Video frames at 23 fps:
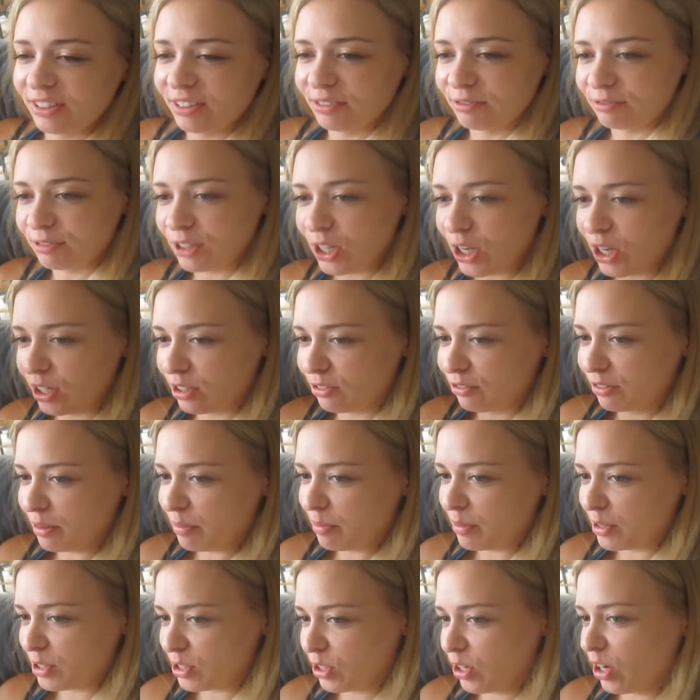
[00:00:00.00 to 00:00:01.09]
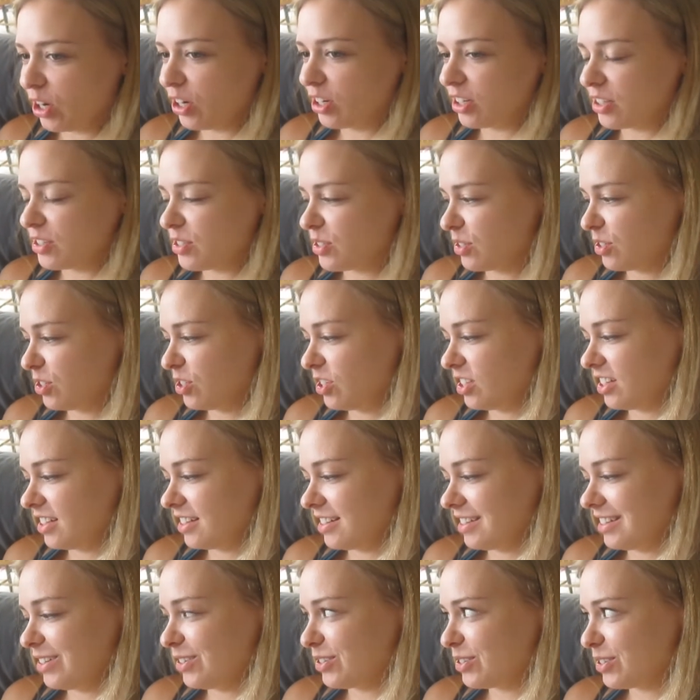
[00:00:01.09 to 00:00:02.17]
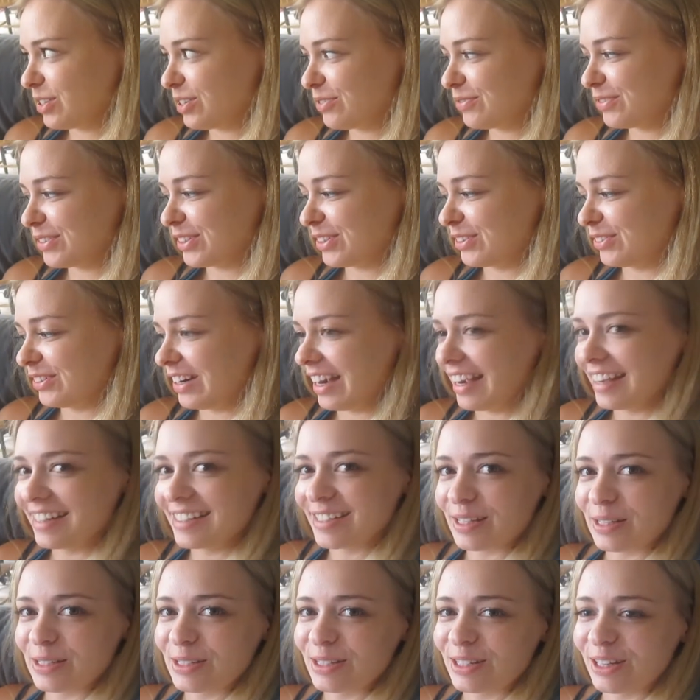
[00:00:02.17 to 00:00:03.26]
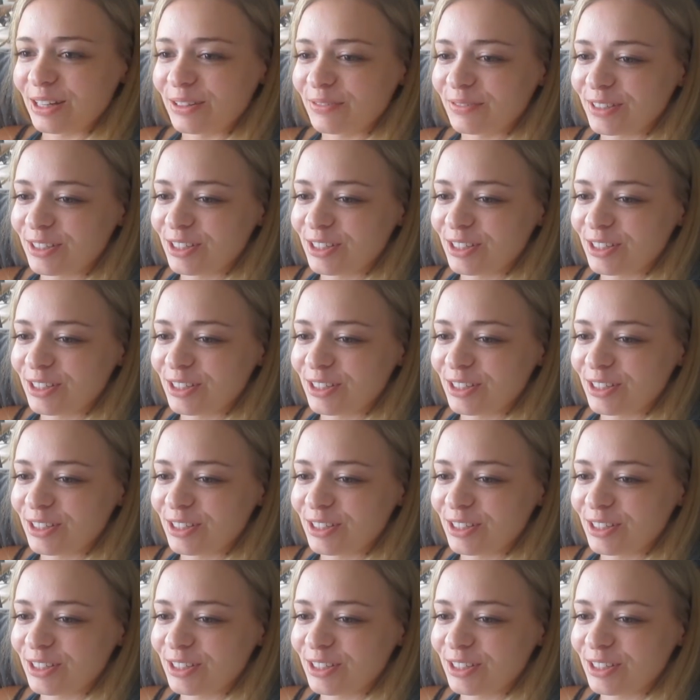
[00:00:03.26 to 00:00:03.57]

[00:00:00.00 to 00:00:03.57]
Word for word: vlog from Busch Gardens so she can see herself on the rides and stuff, and